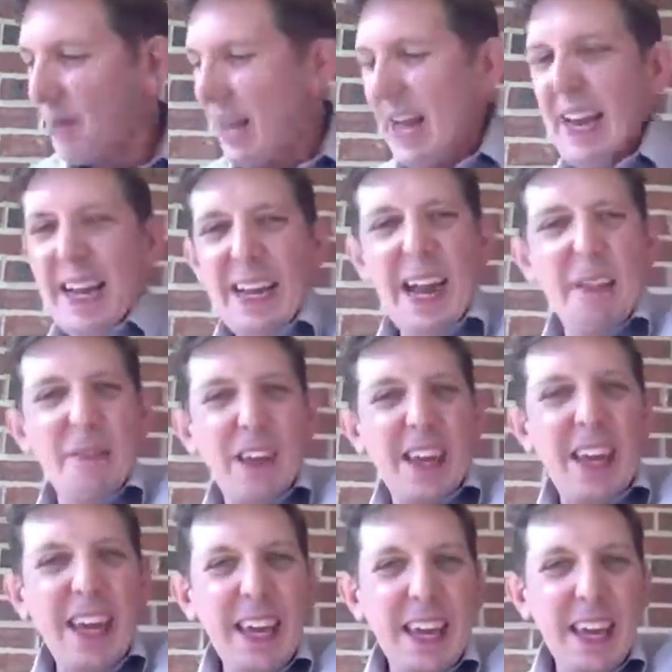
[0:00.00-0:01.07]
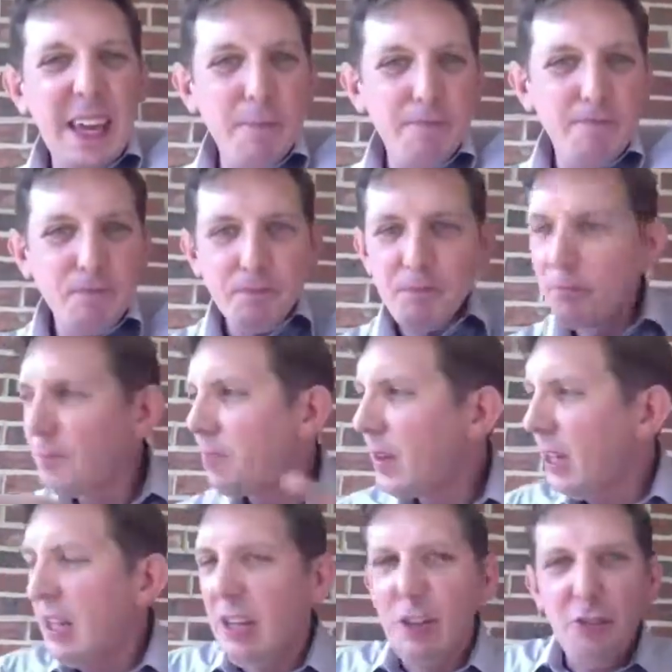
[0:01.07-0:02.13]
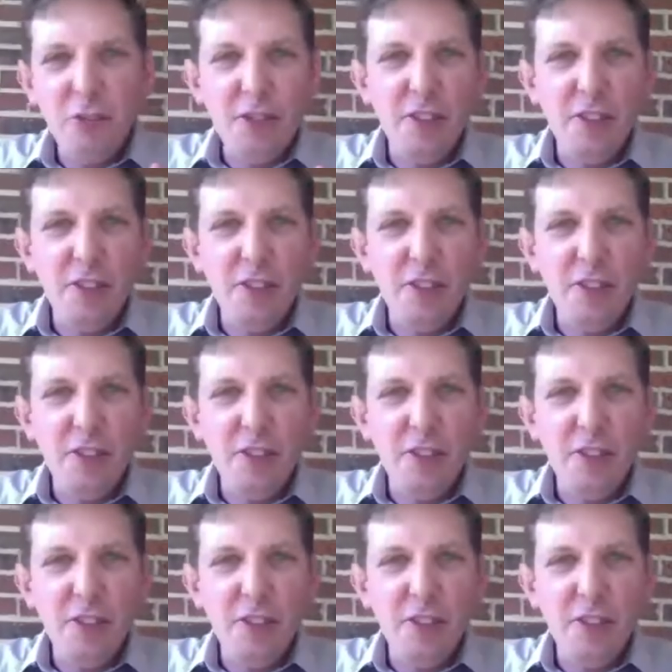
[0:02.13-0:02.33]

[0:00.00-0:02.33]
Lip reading: And again, the key is